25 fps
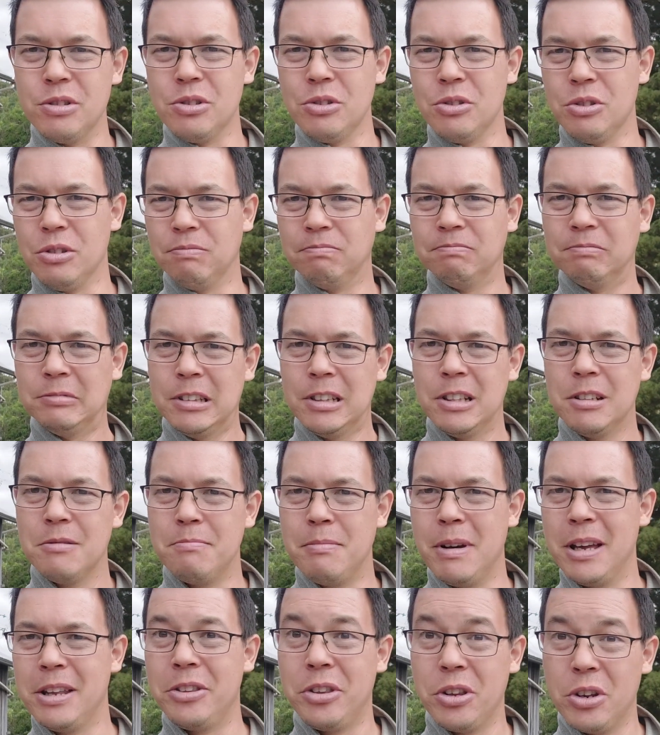or
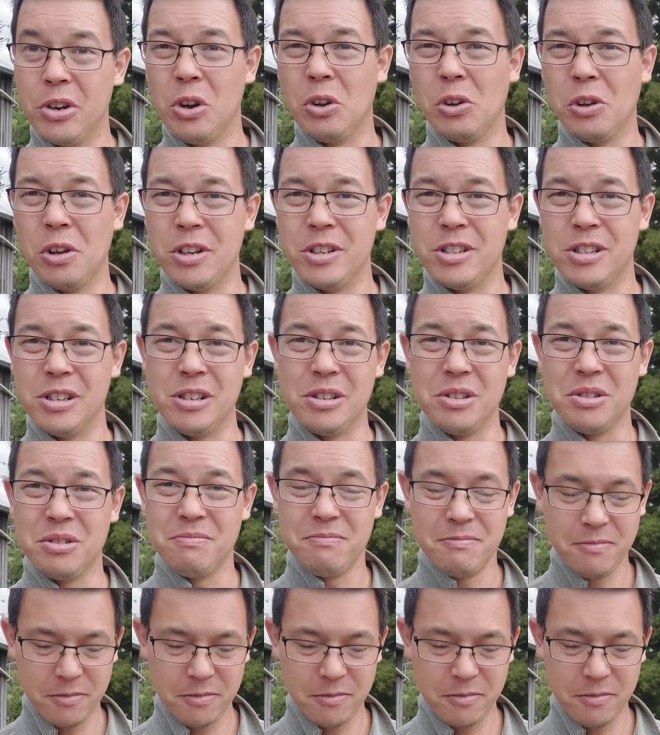methodologies,